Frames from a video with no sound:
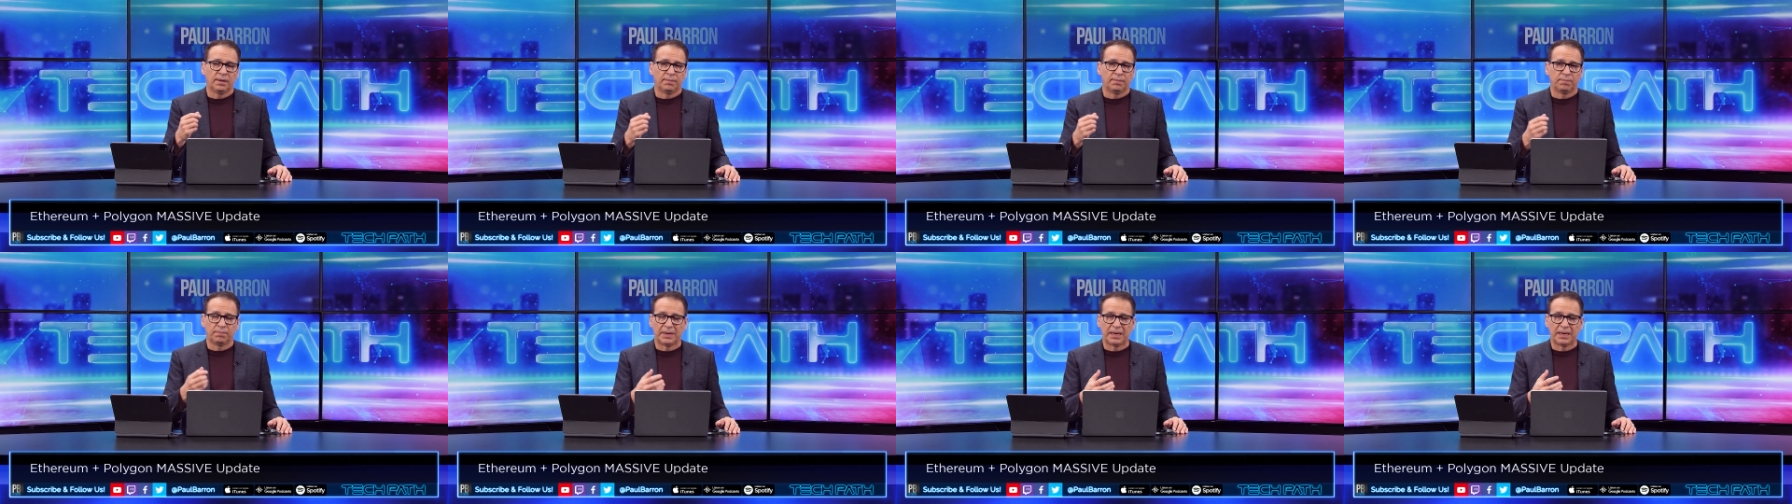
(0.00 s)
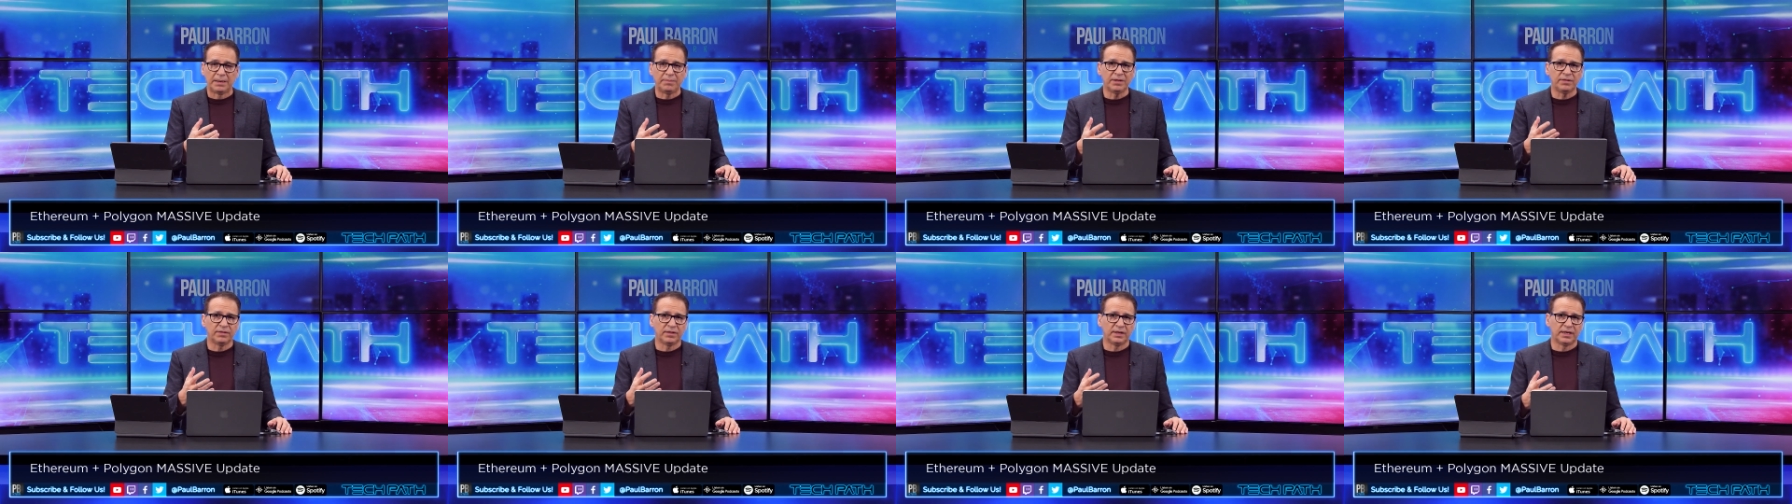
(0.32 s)

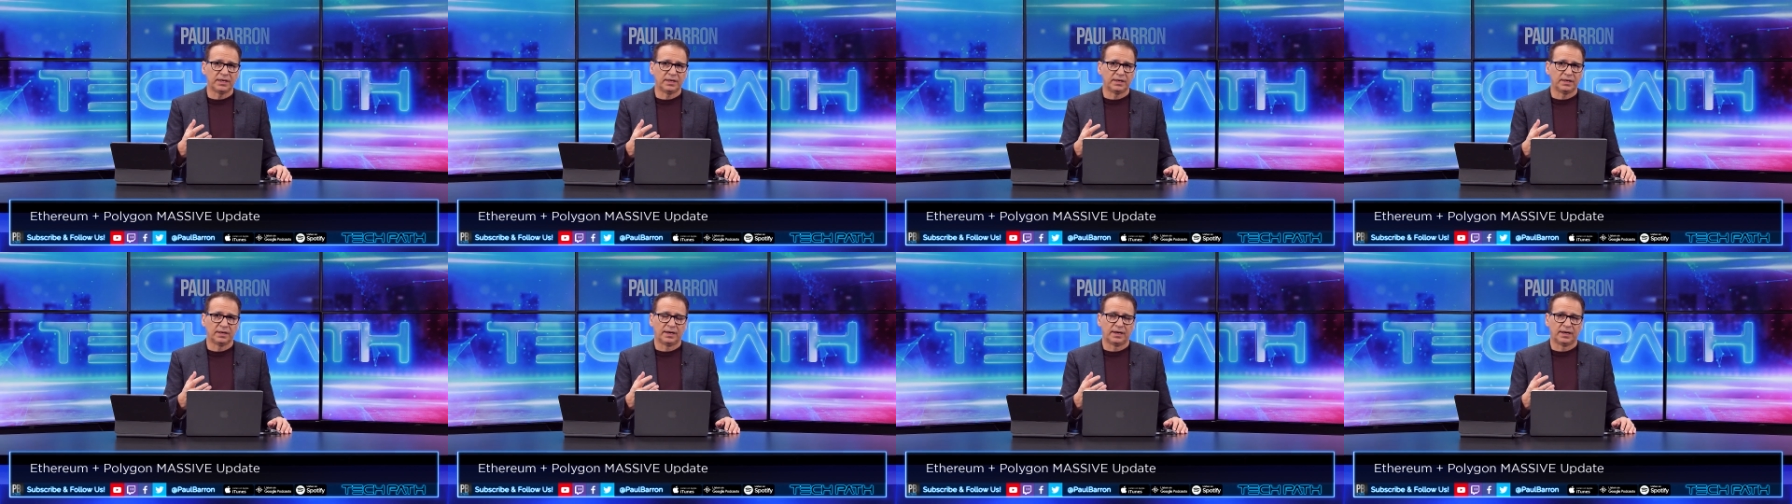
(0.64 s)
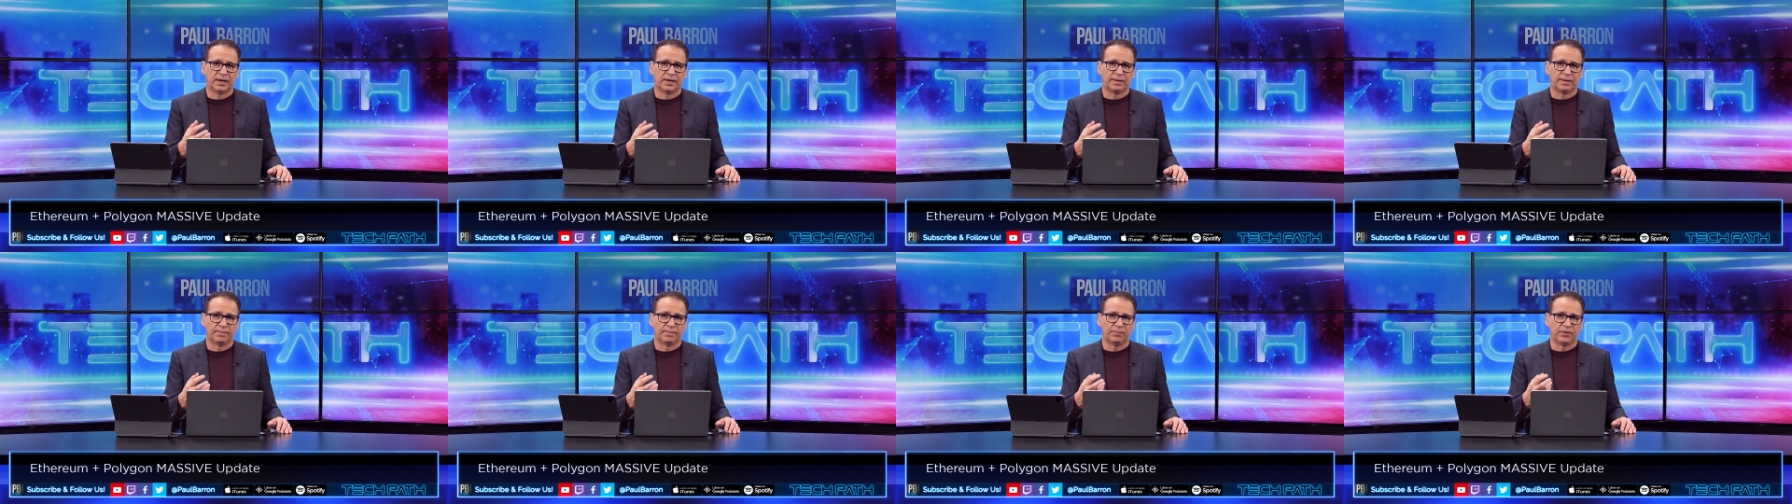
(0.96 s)
maybe the
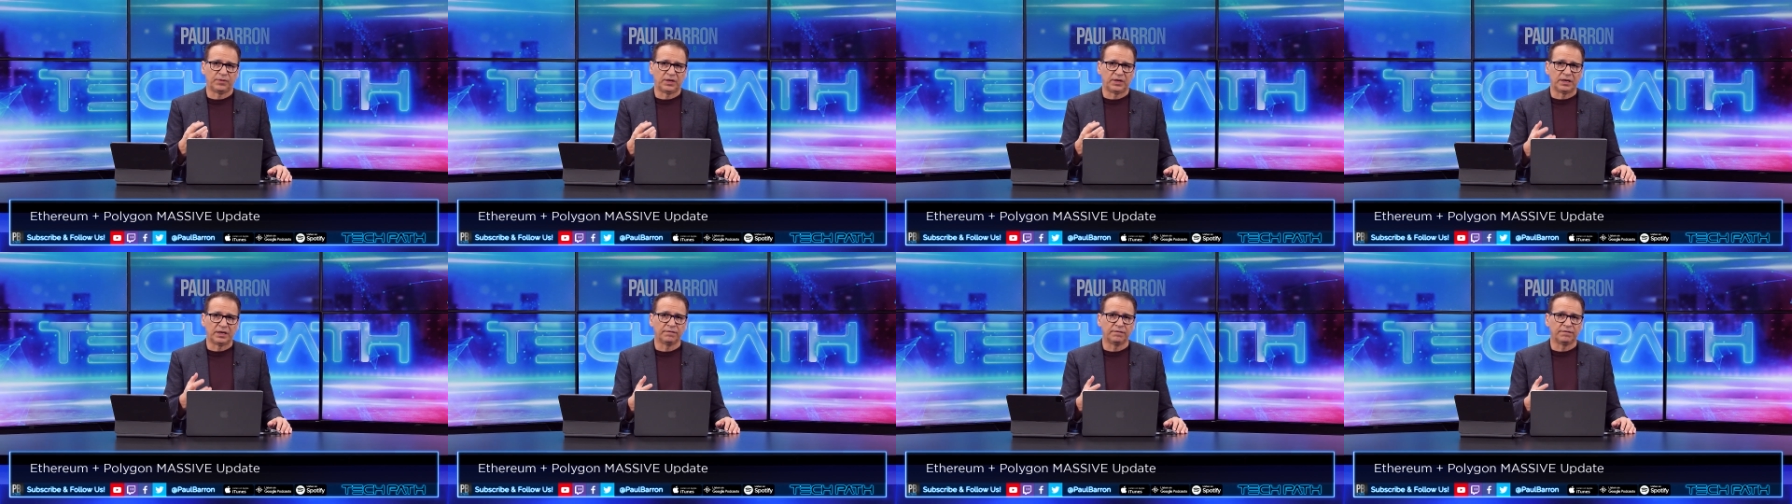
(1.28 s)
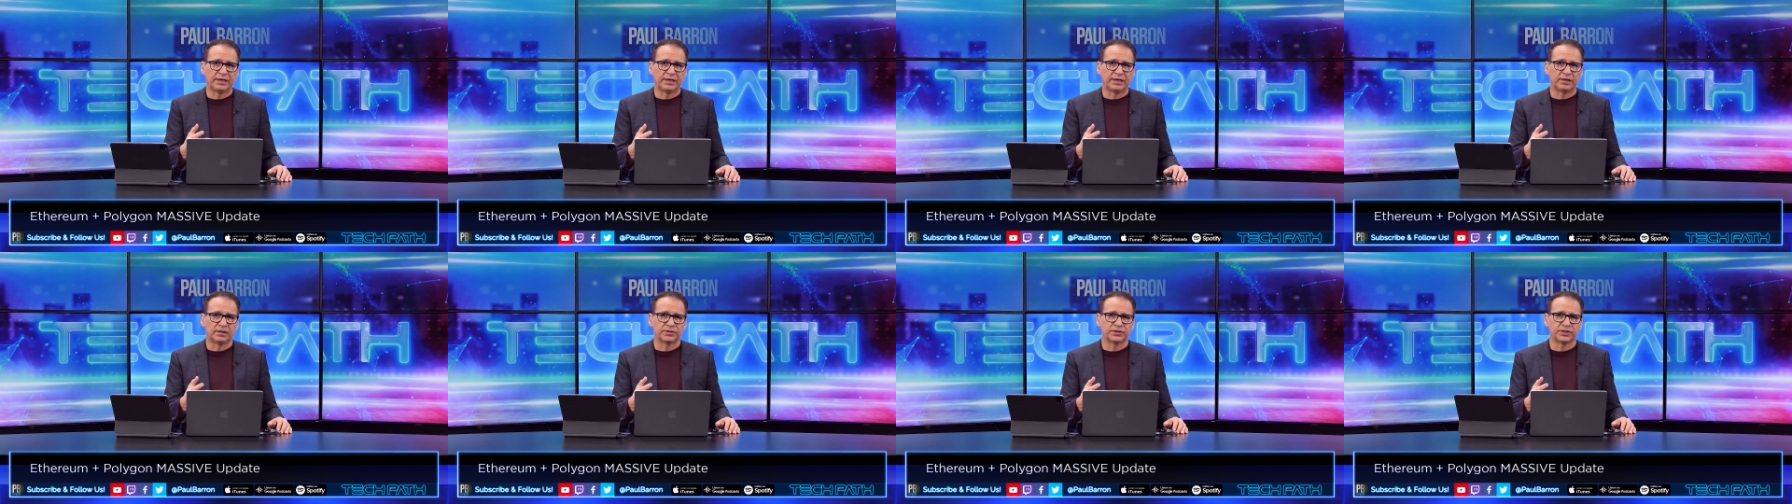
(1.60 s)
um,
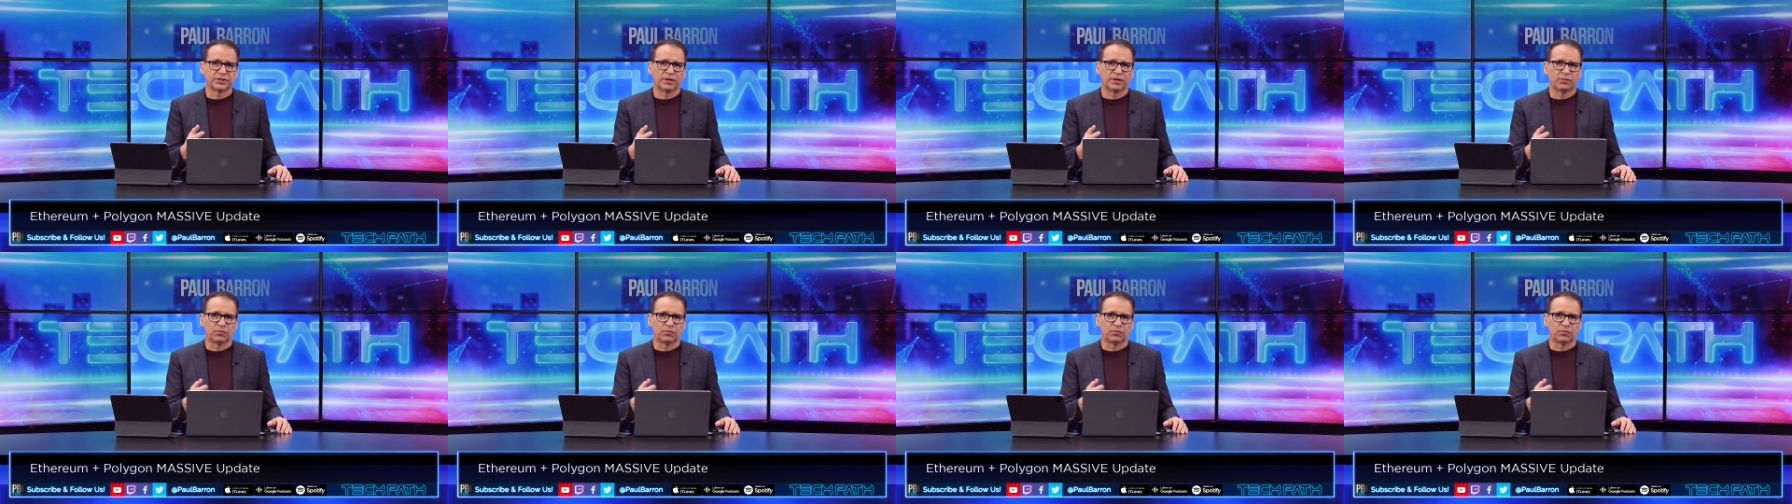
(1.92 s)
innovators that